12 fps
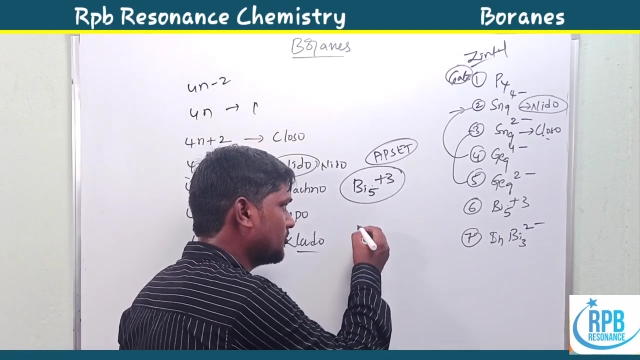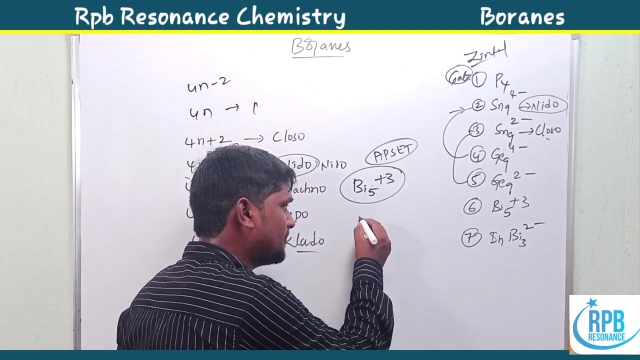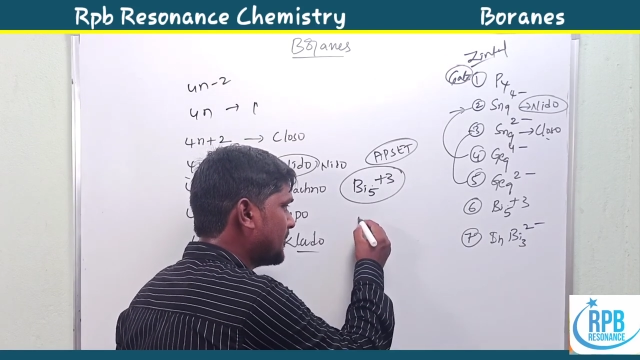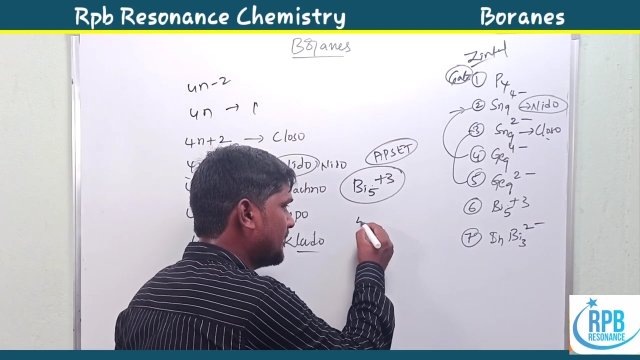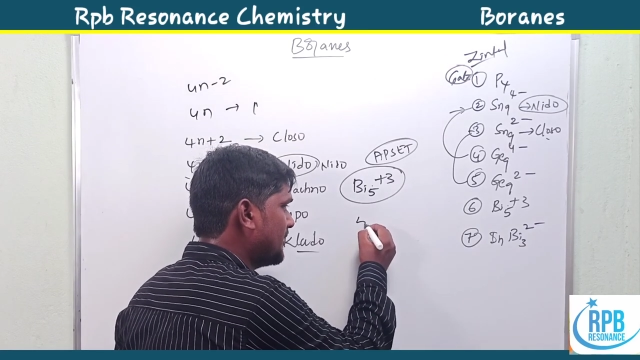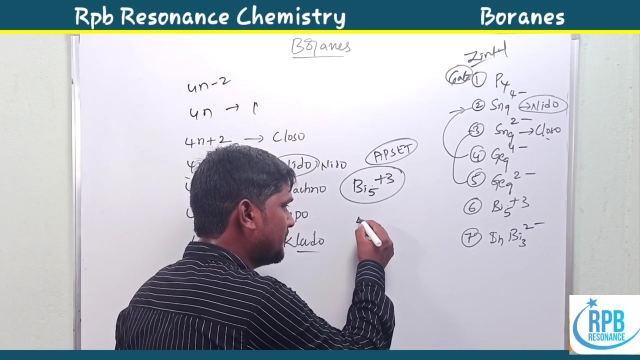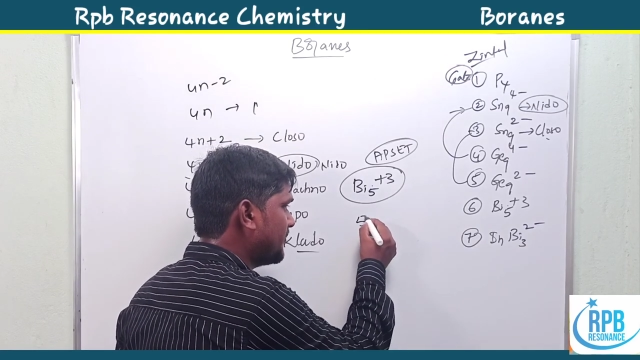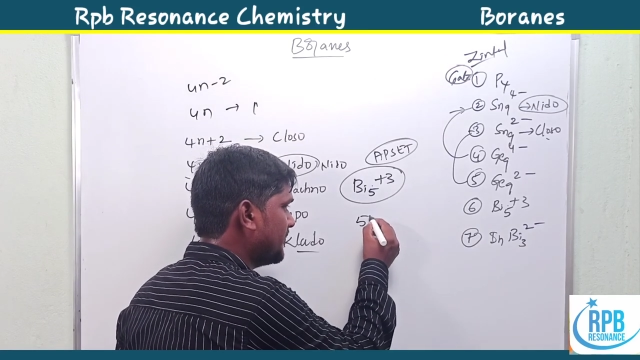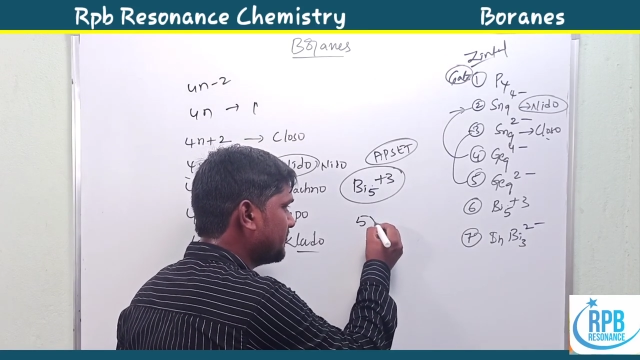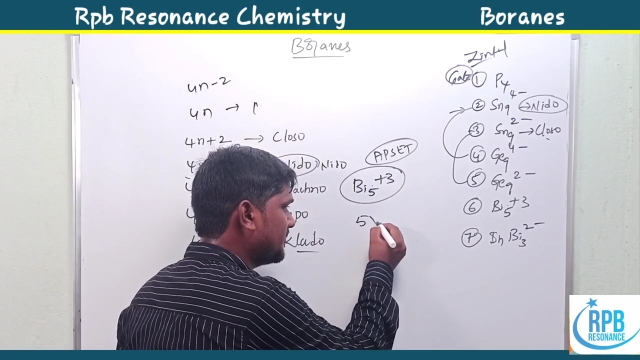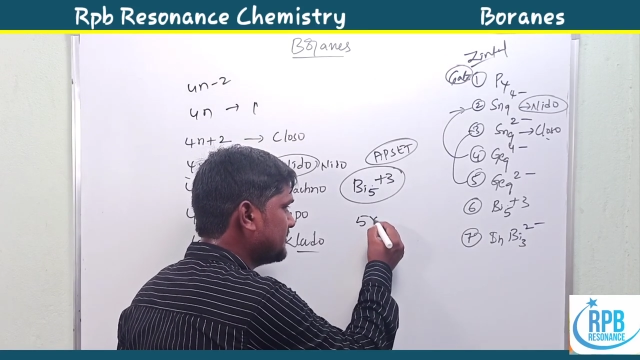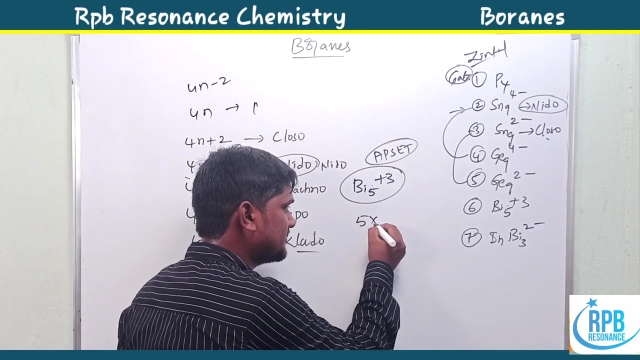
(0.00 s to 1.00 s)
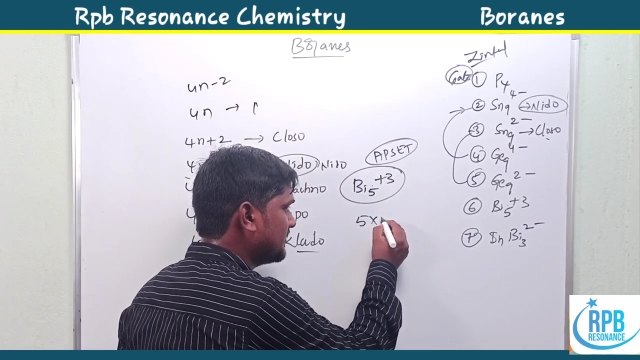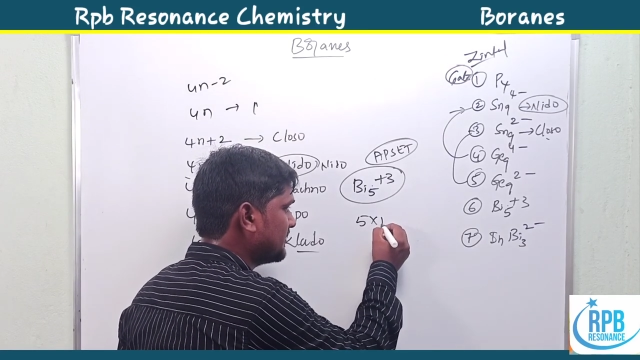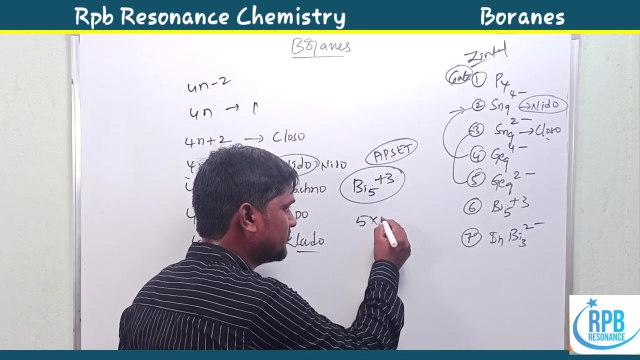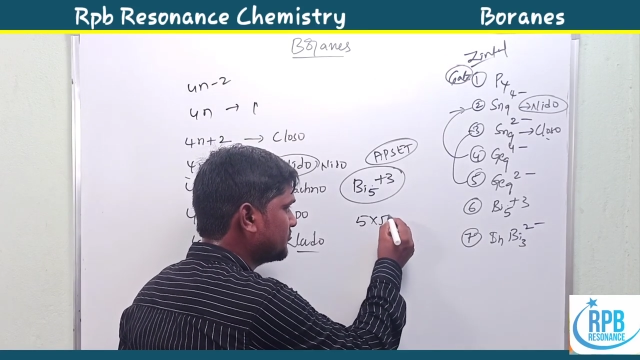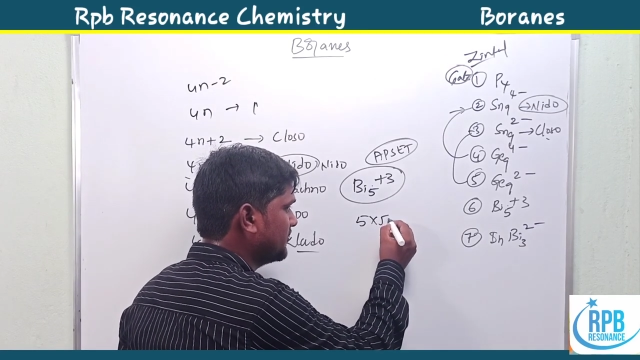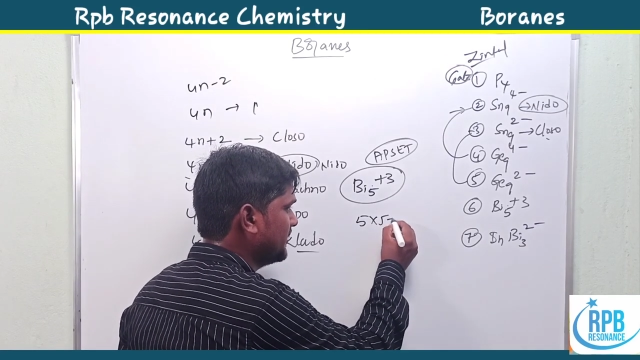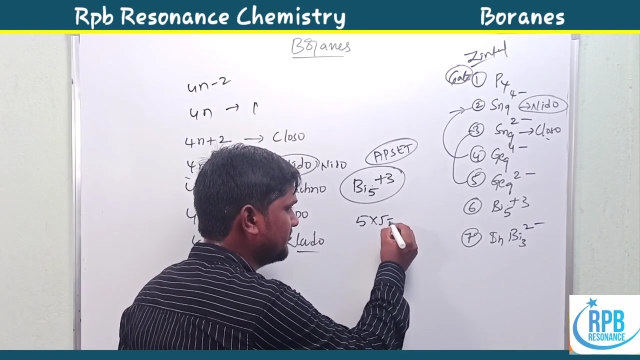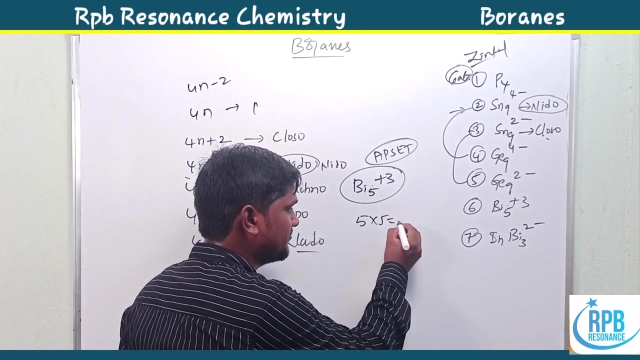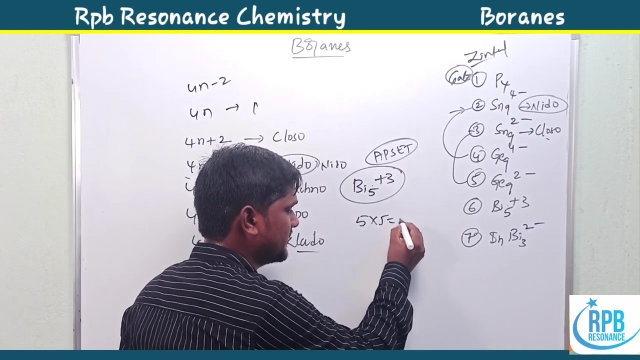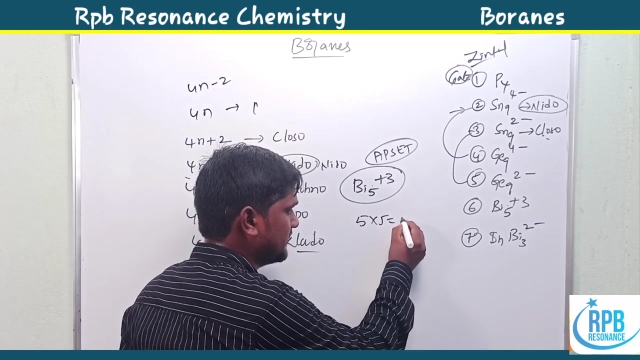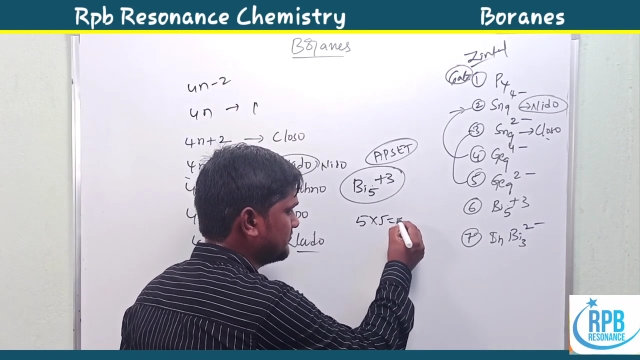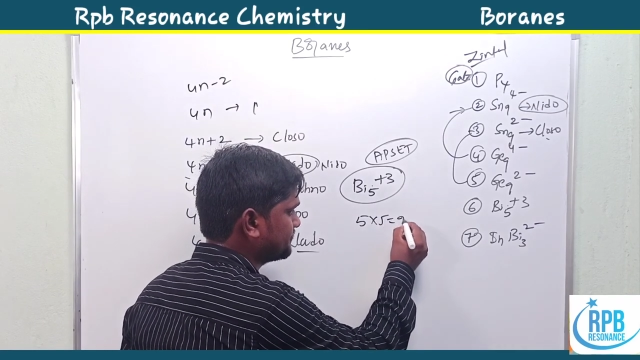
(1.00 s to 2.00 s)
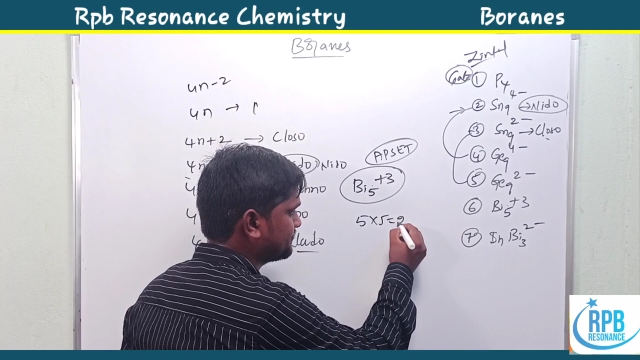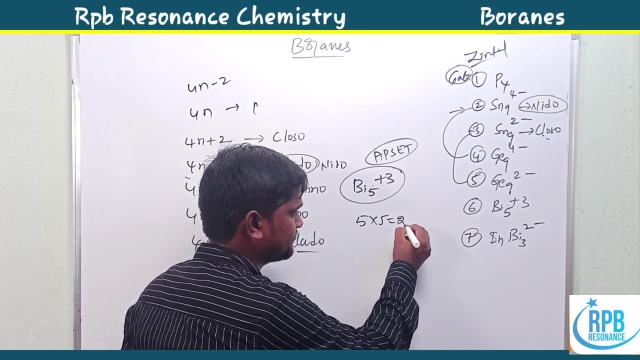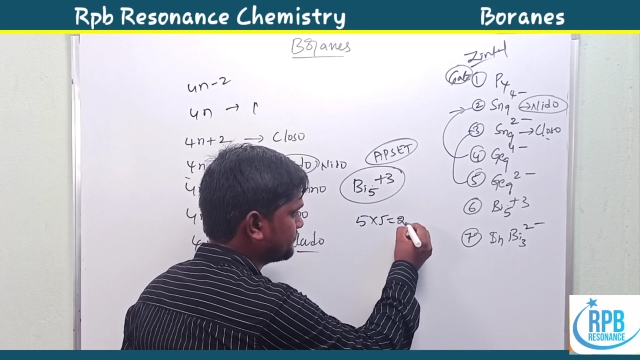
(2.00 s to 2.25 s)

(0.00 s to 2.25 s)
group. 5 5 is 25.